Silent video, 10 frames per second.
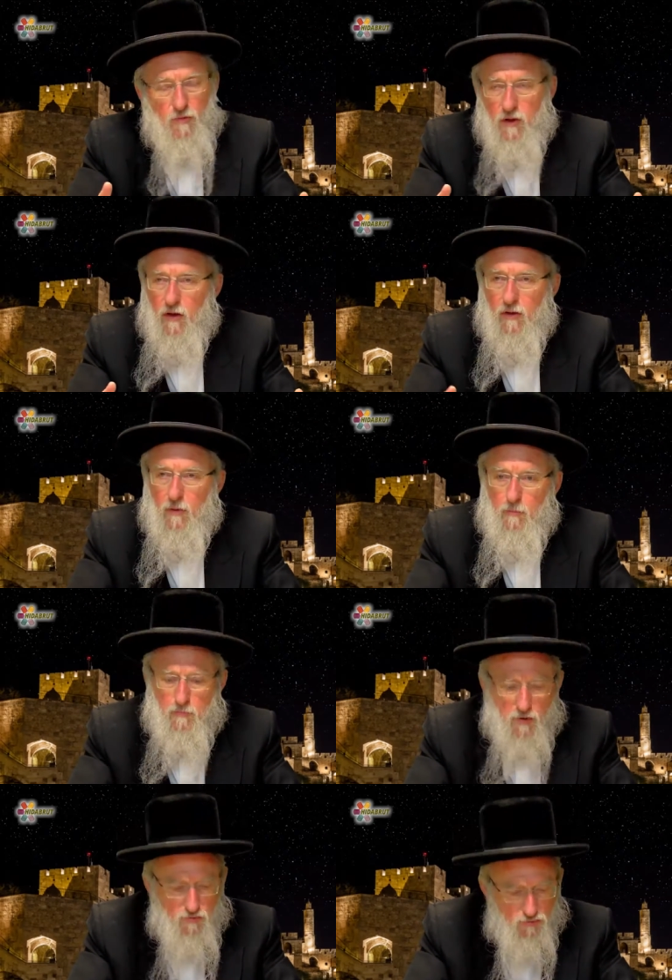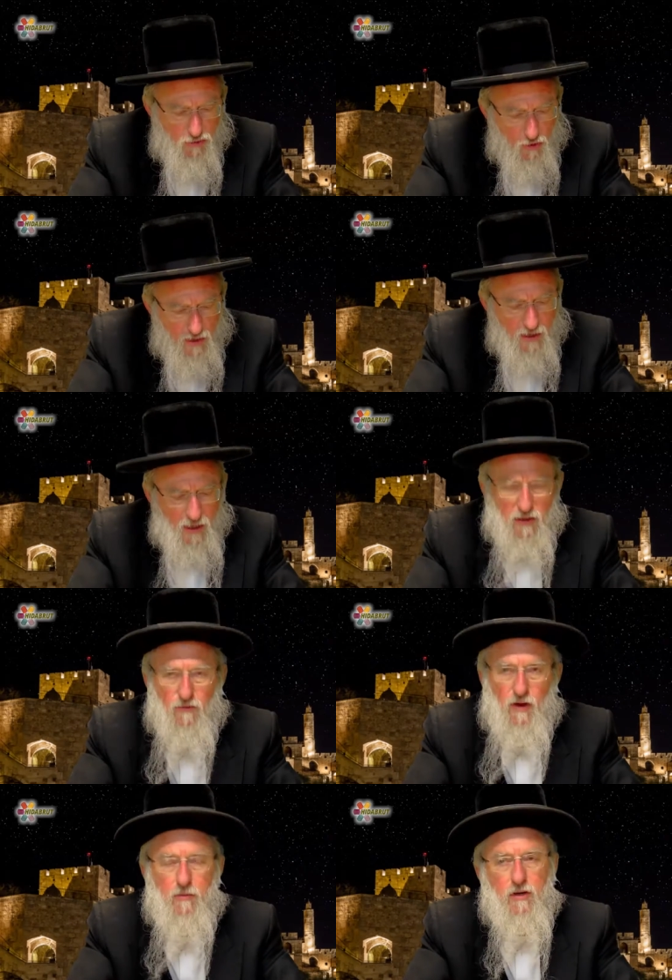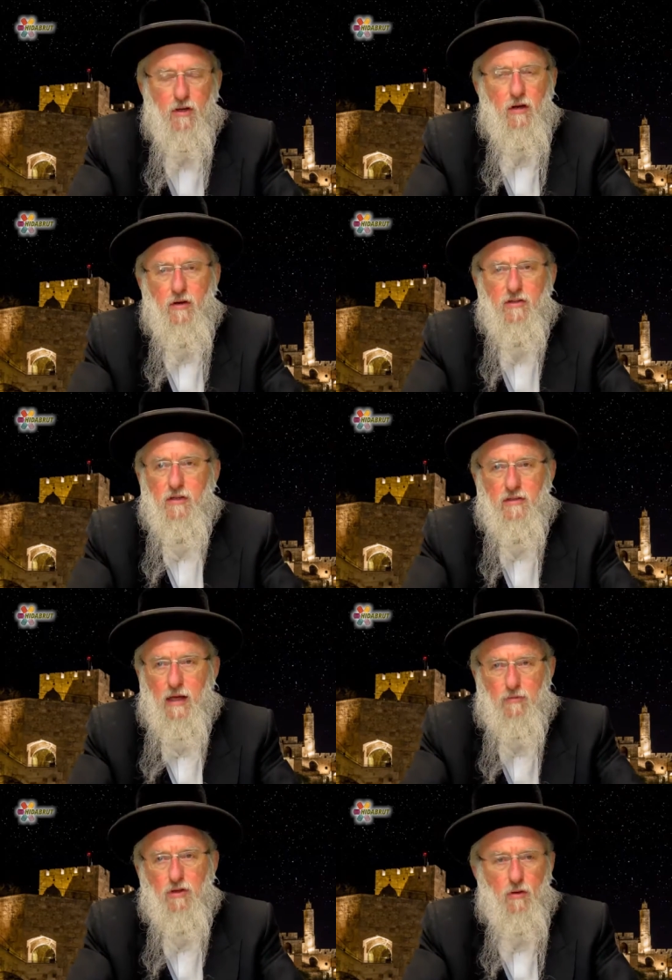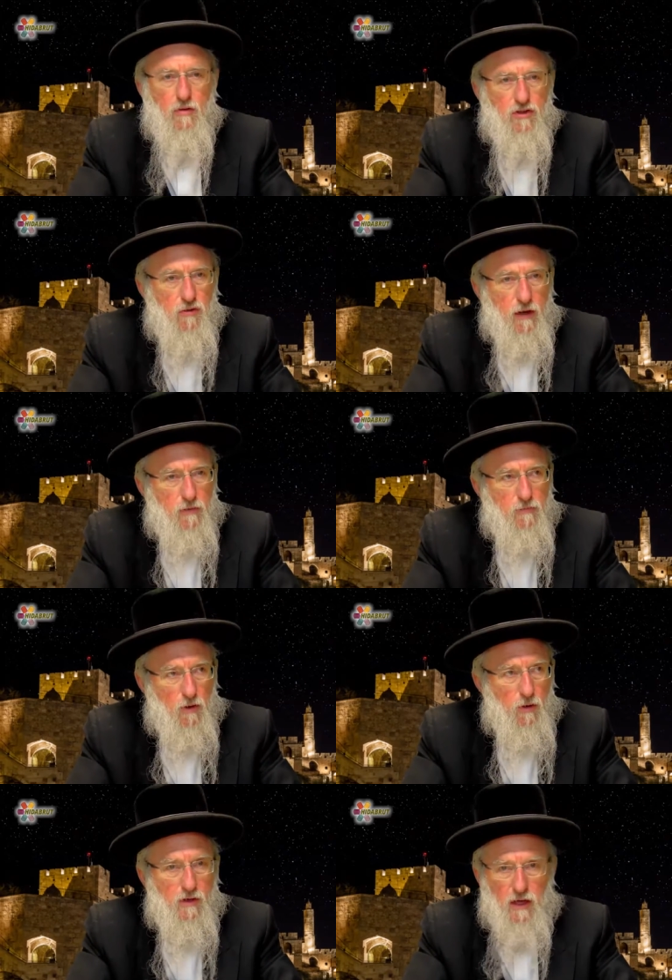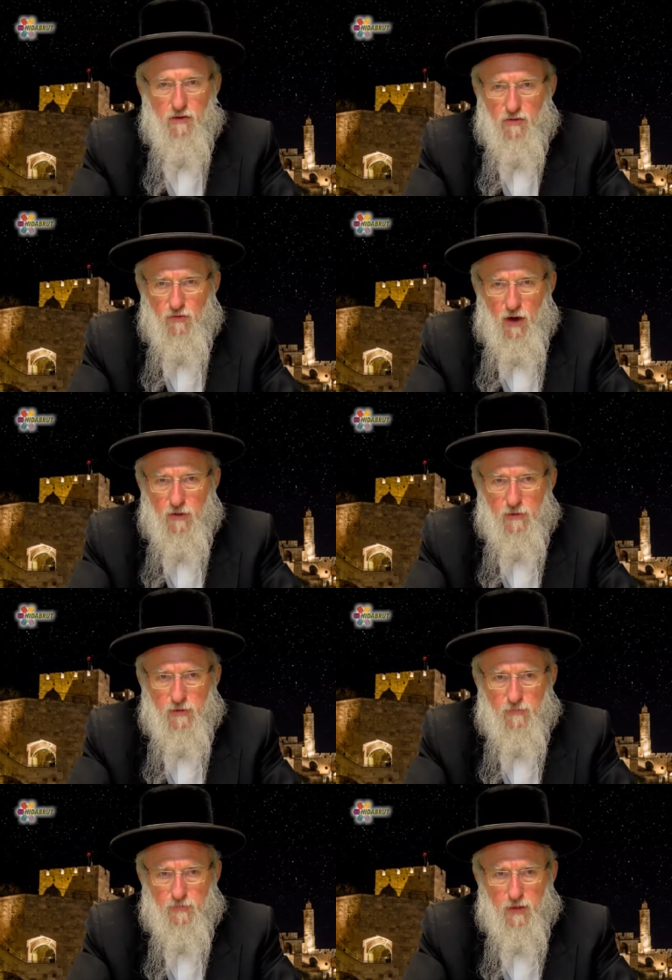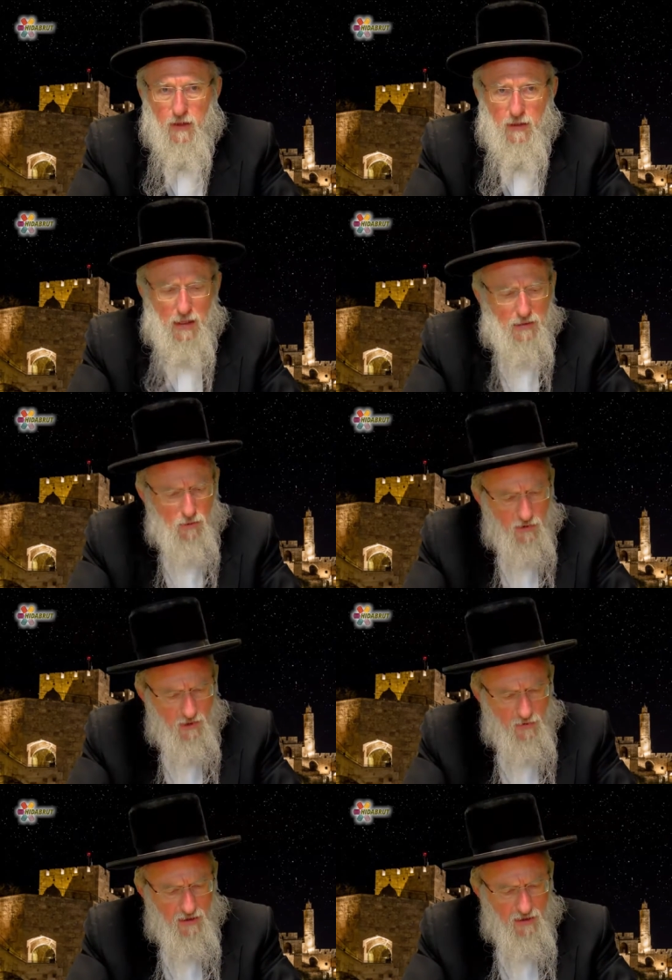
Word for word: The rooted in the feminine here is absolutely striking. Okay, we're together so far? Now let's look at some